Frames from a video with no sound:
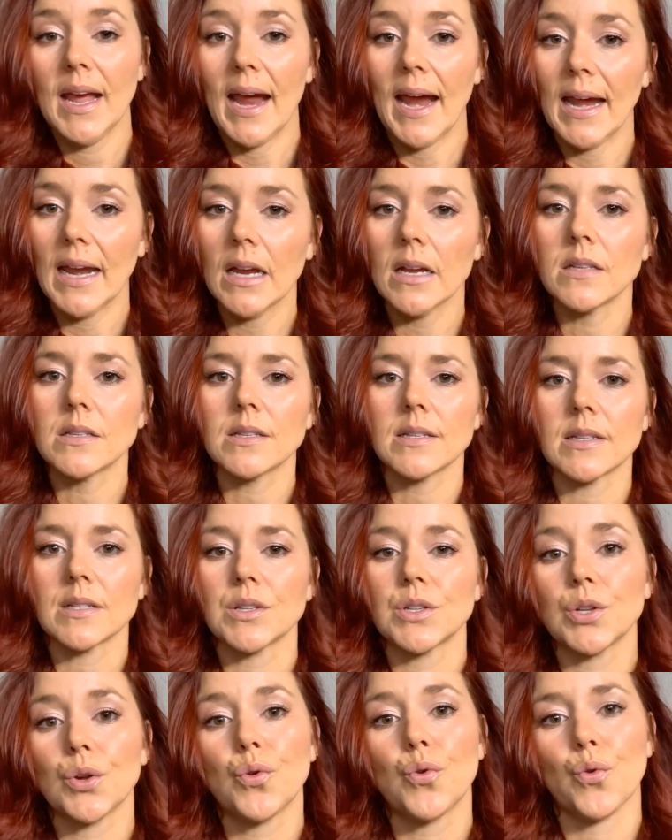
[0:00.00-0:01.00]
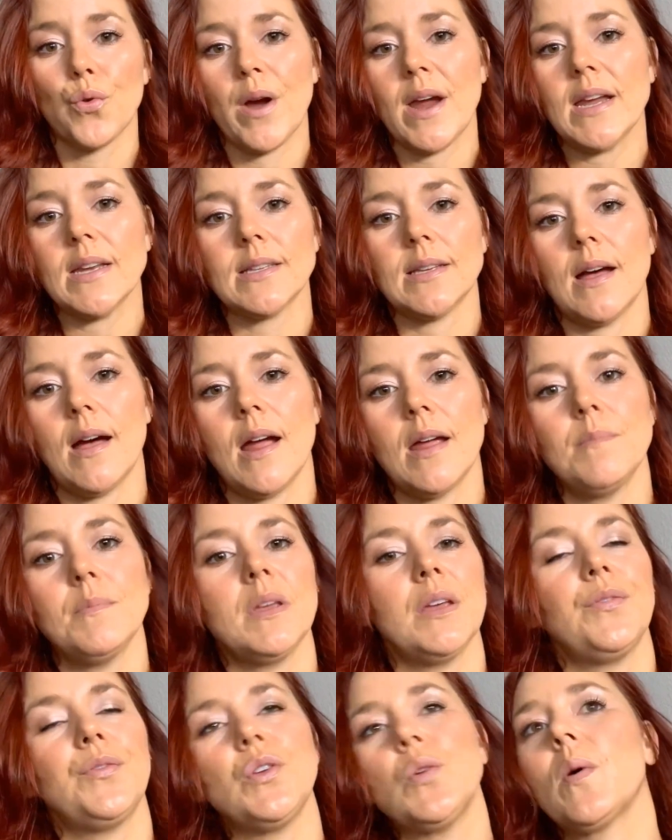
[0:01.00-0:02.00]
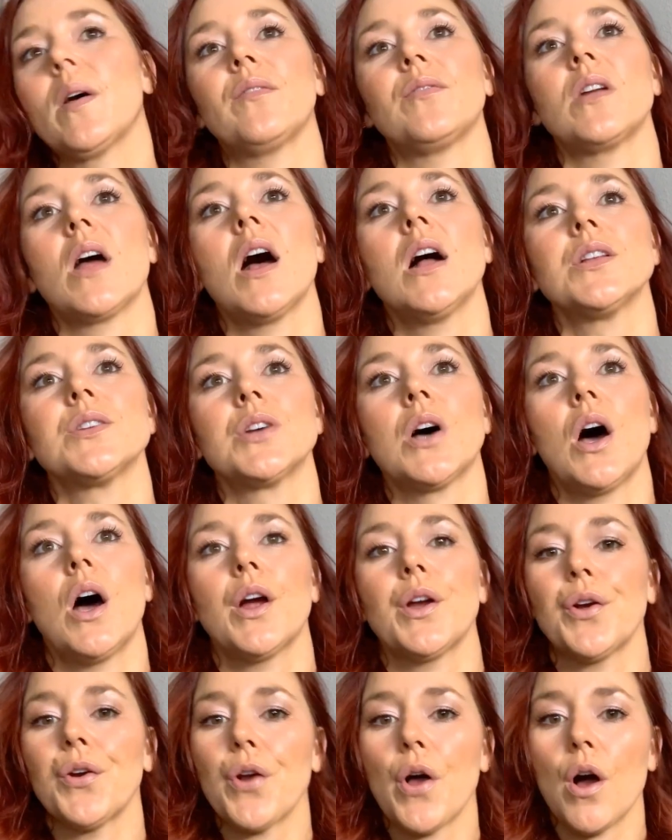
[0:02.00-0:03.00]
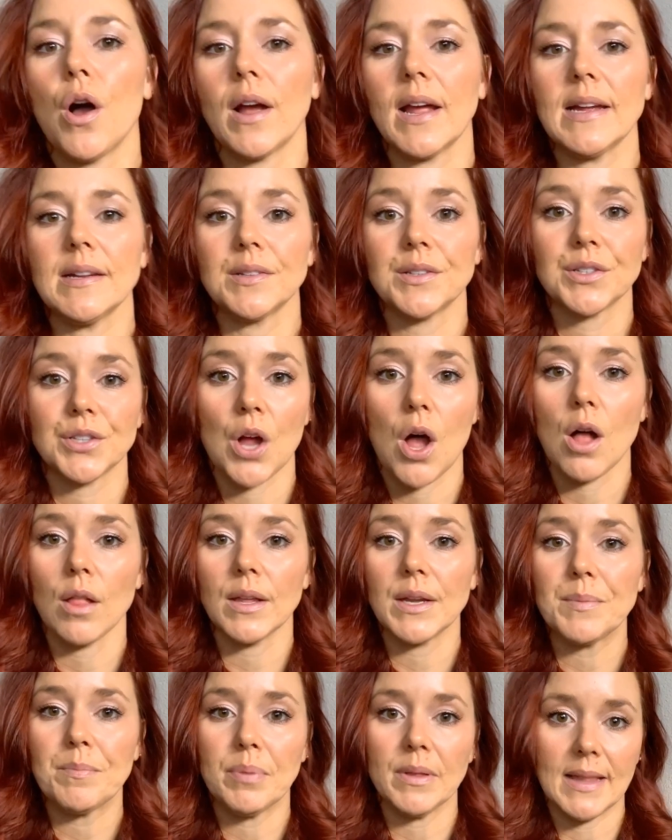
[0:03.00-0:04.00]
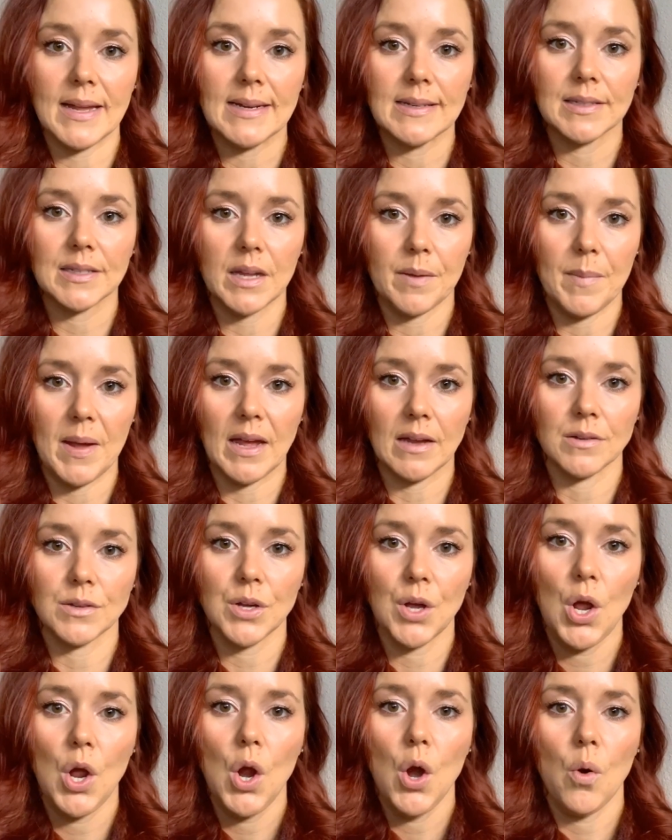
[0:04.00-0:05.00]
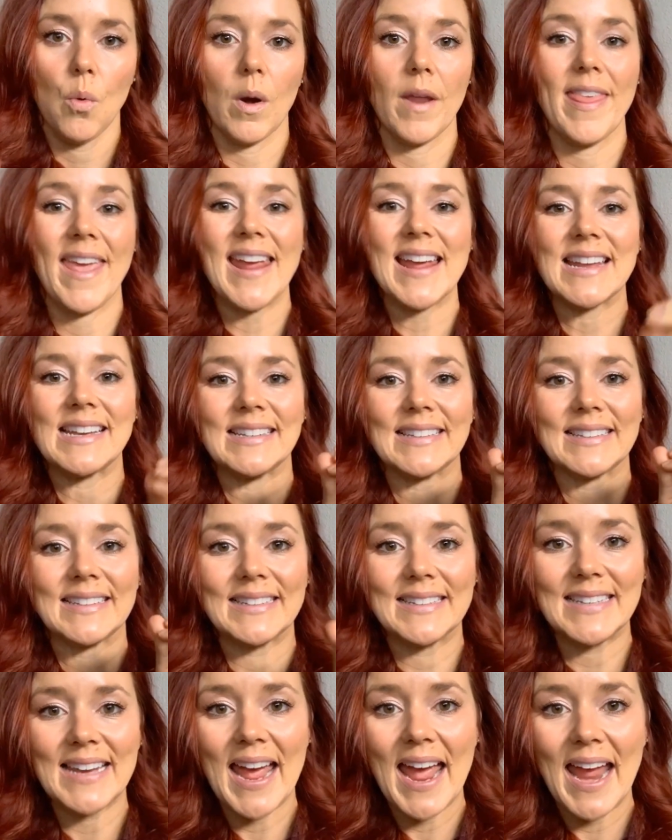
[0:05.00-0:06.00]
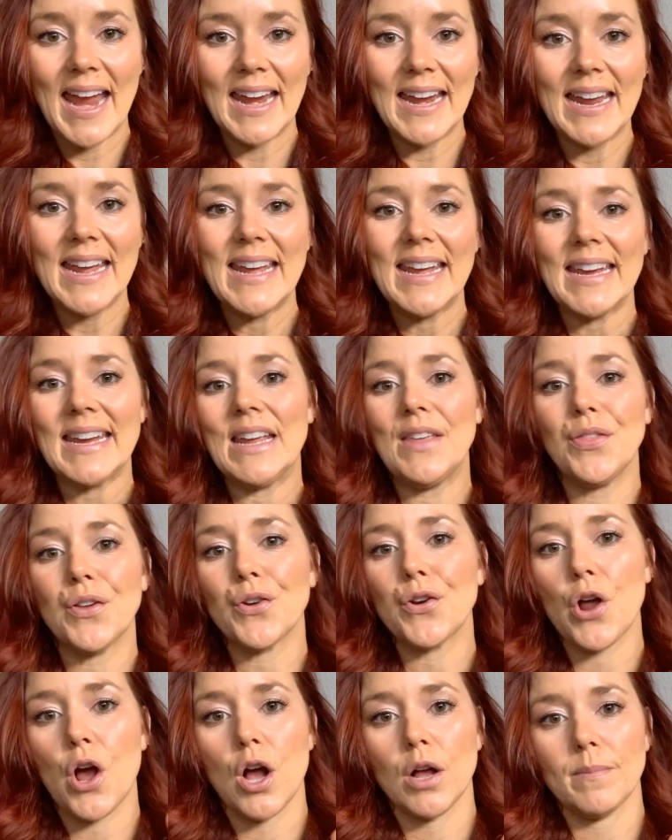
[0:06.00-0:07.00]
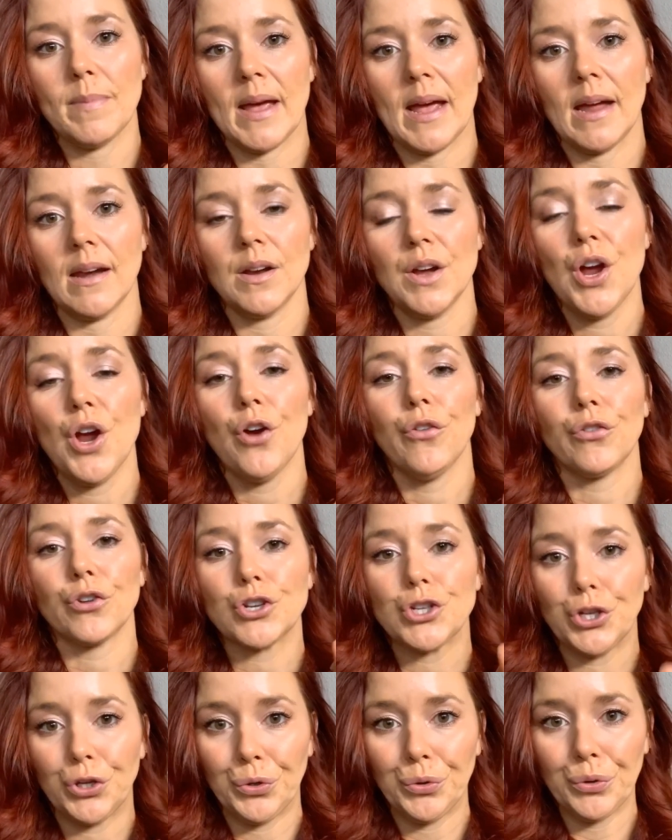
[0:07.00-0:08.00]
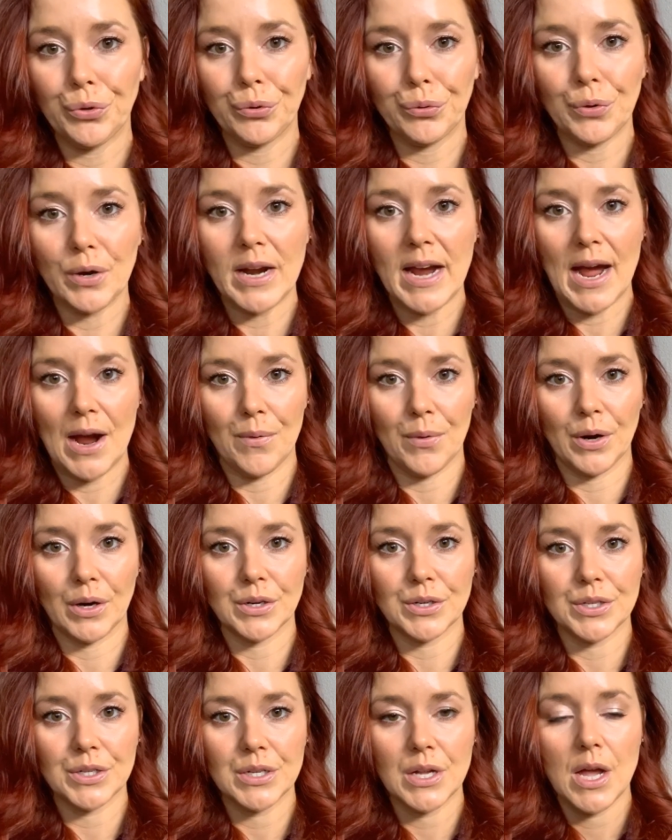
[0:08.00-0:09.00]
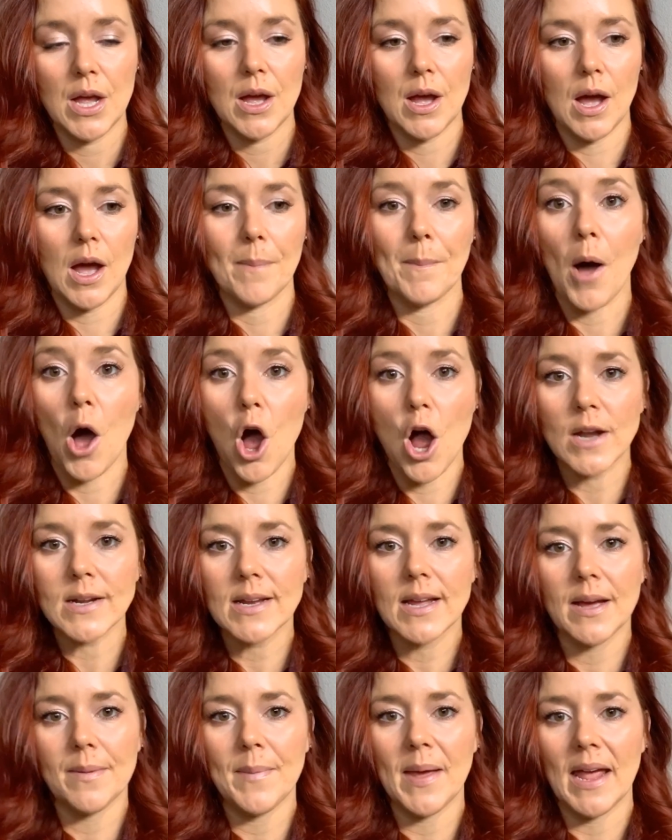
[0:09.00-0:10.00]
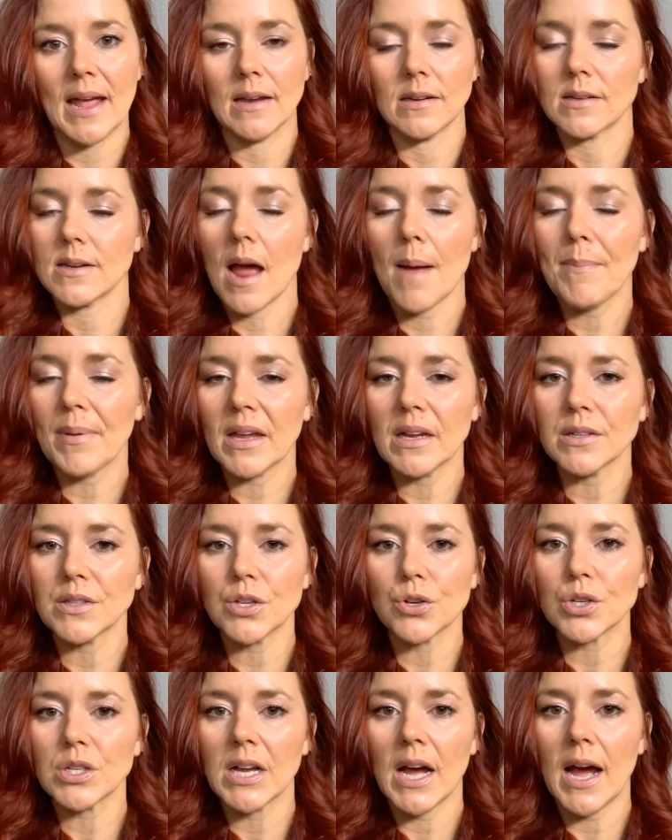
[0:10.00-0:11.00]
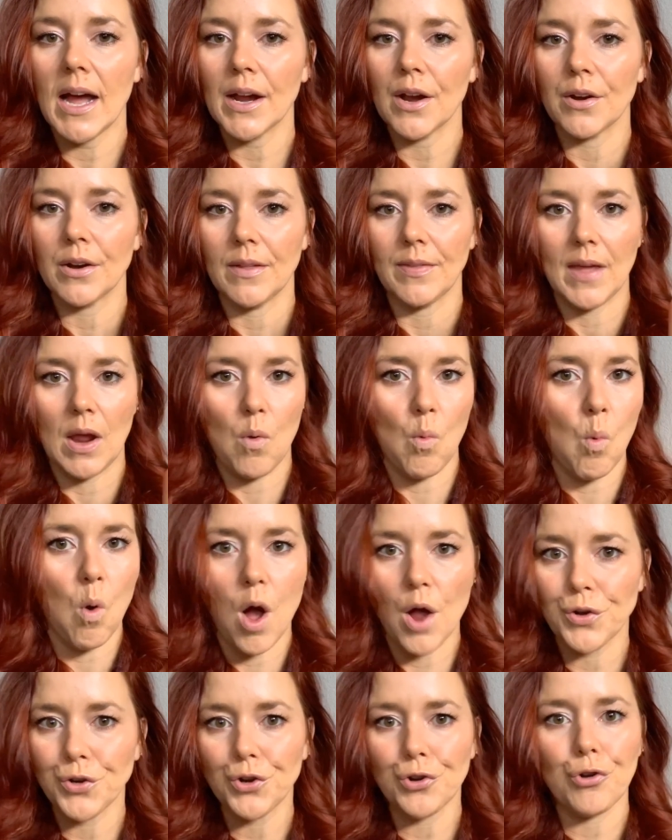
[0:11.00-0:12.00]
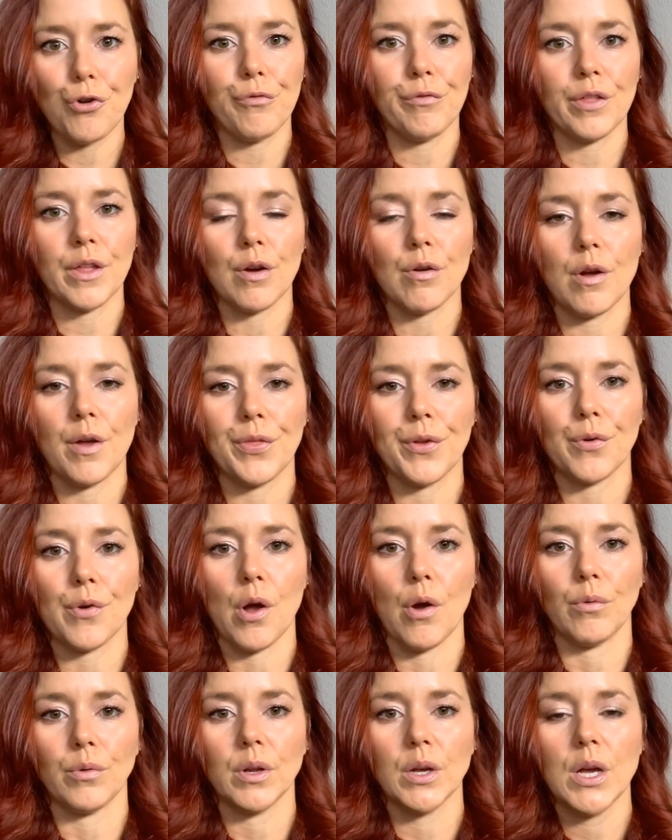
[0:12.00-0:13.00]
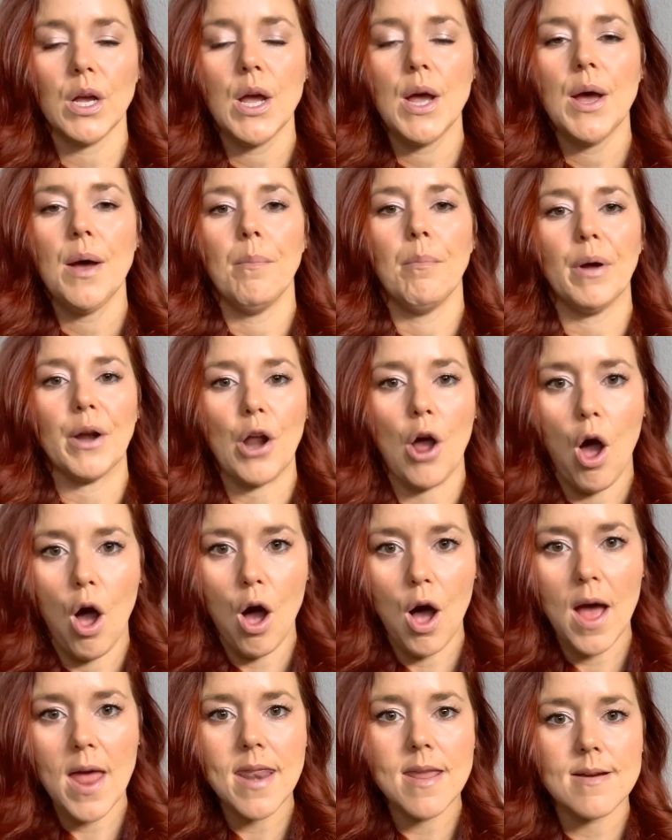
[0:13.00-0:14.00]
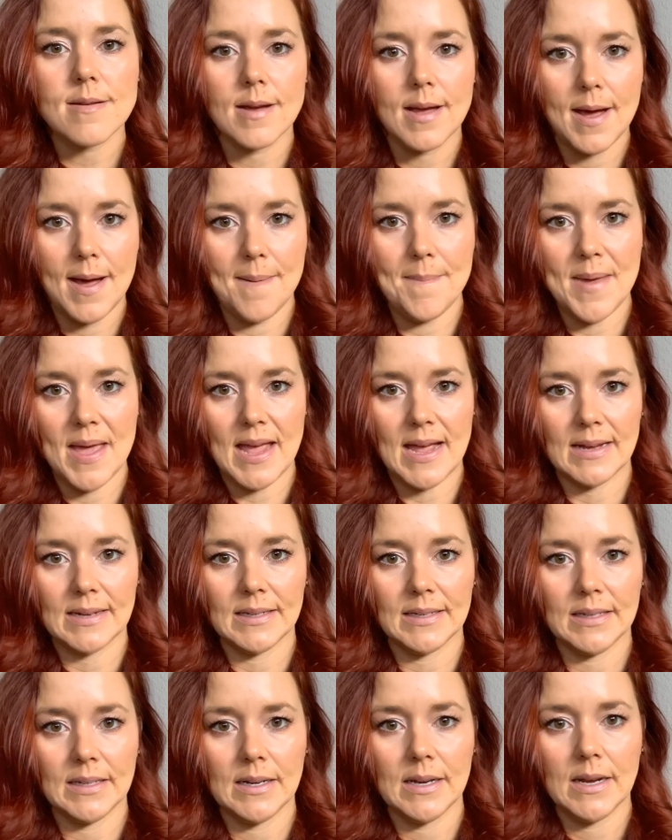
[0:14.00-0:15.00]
And this is a great time if you have not taught your dog a solid place command where they can stay in their dog bed for two to three hours um, on command, not because they're tired and they wandered over there on their own, but on command.